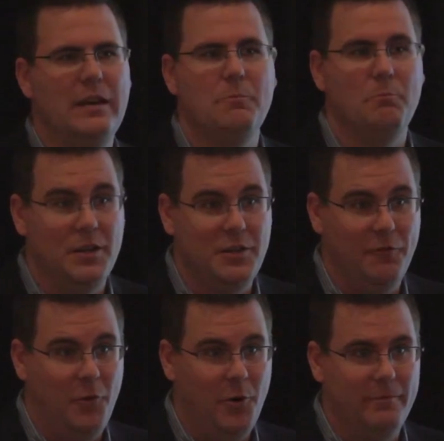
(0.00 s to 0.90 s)
We didn't
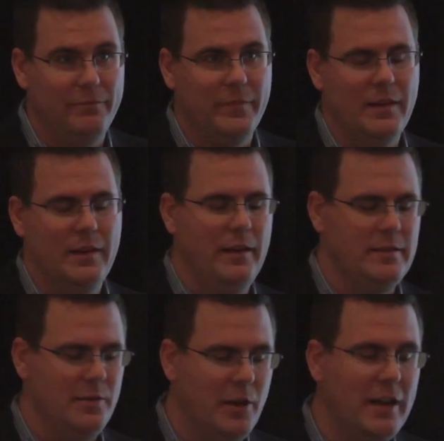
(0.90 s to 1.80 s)
budget for it. And I
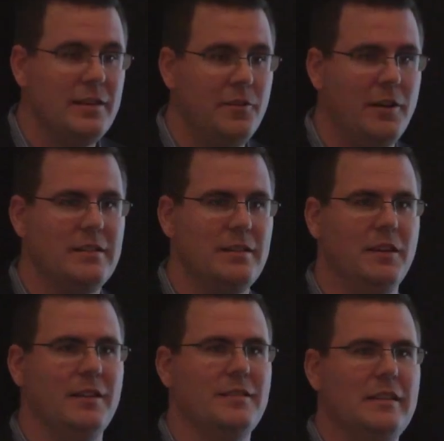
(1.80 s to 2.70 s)
said, well, that's
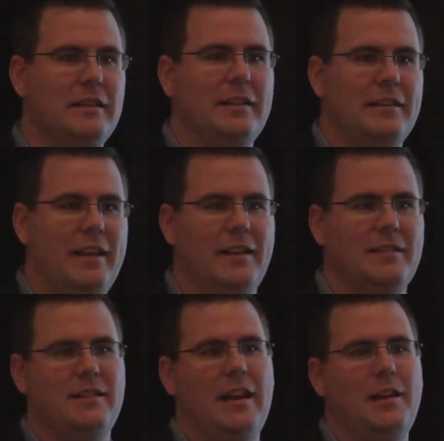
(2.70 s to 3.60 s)
interesting, because that
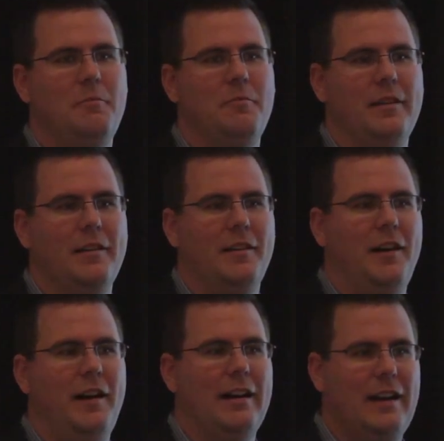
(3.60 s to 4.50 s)
same
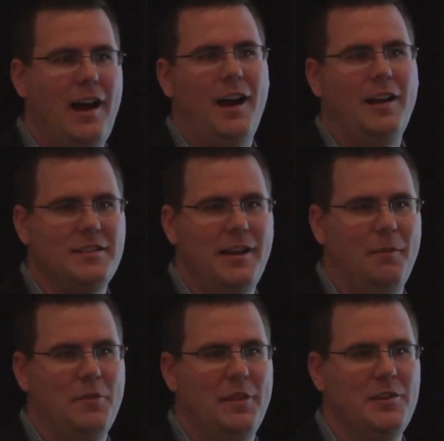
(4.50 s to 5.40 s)

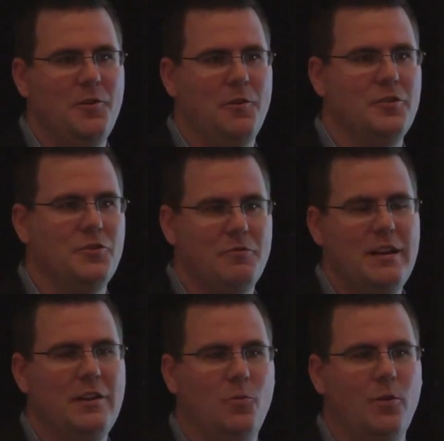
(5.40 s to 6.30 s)
concept that you're
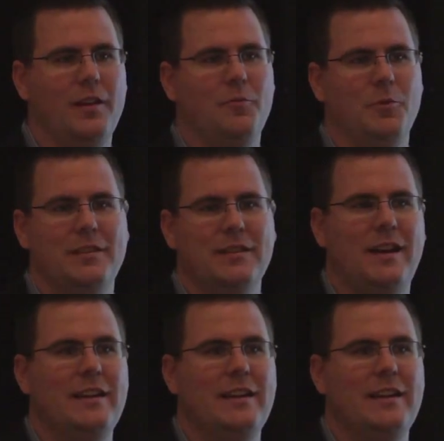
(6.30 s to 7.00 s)
intrigued with this